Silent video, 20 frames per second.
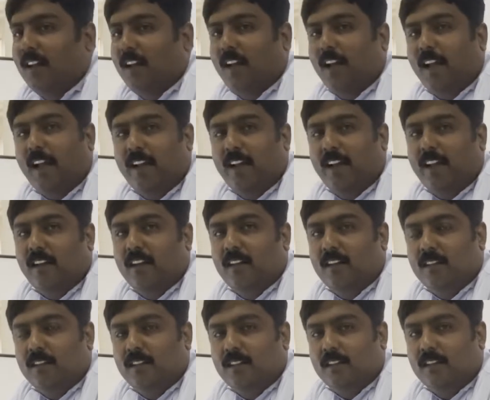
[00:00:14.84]
Hi,
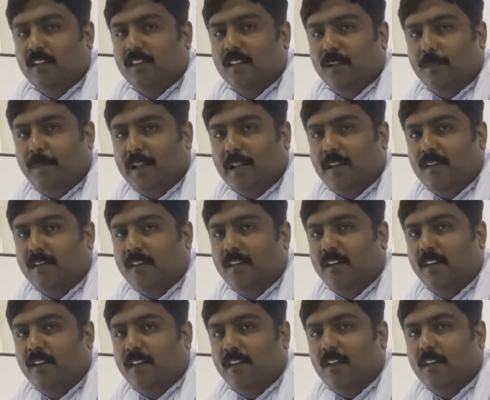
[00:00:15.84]
this is
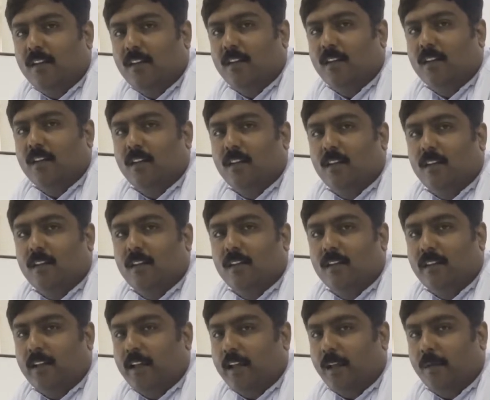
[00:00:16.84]
Jebastin here.
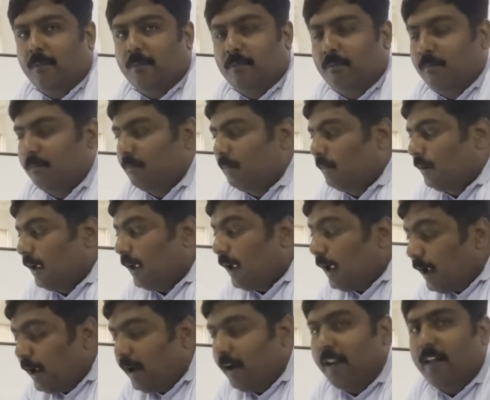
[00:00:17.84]
I am
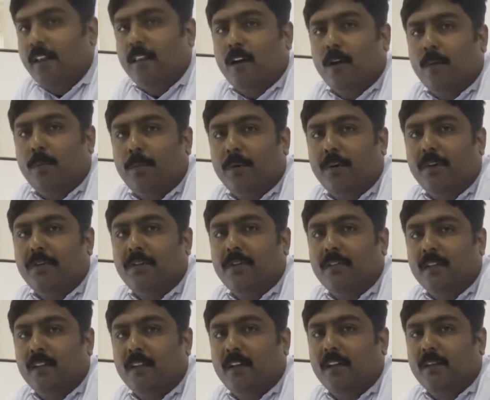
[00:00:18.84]
heading the operations
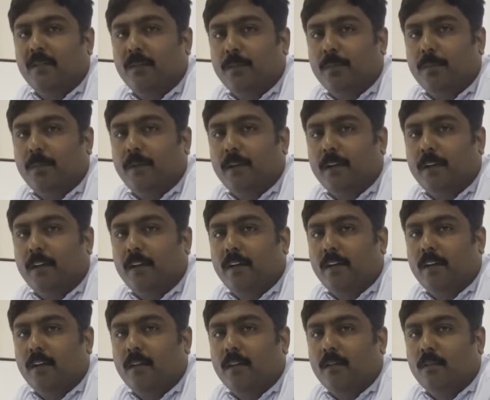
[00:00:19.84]
in Grace Supermarket
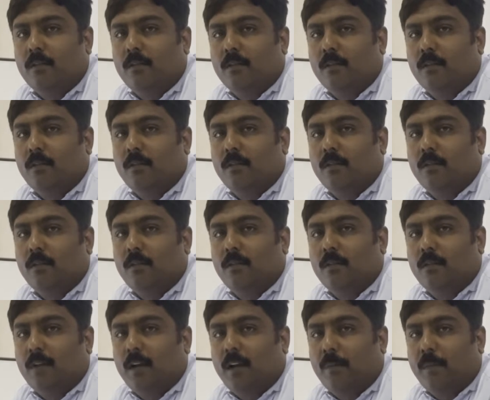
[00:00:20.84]
here. So
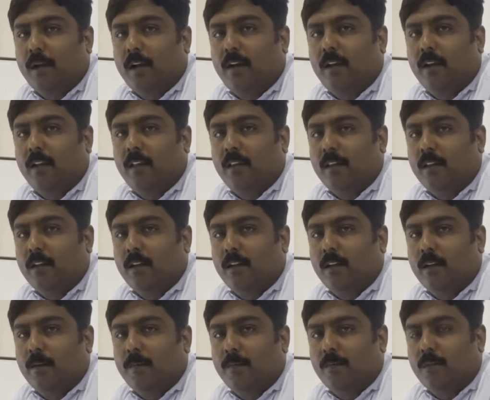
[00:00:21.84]
I'm handling the
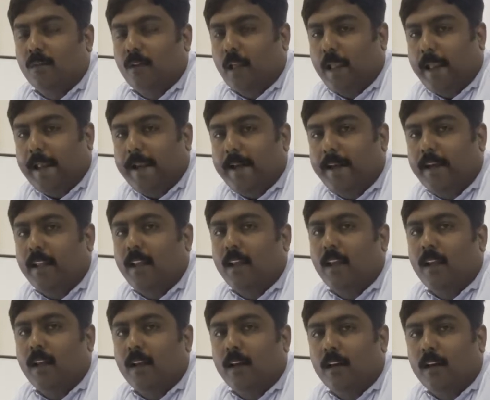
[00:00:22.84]
IT
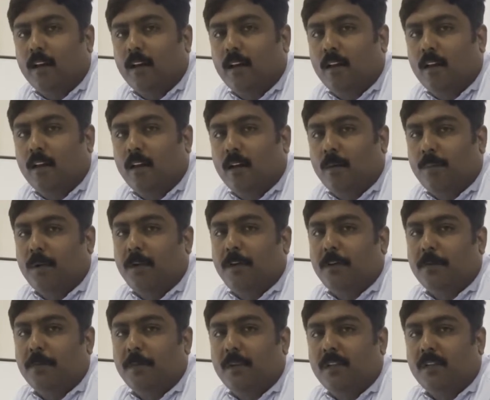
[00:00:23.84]
and
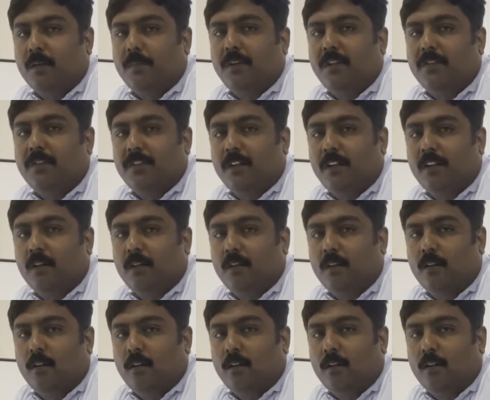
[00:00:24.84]
replenishment supply chain
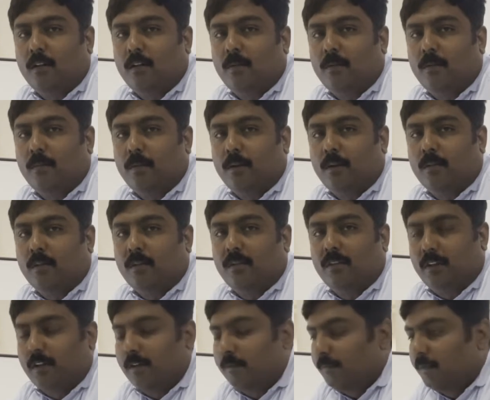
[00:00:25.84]
process here.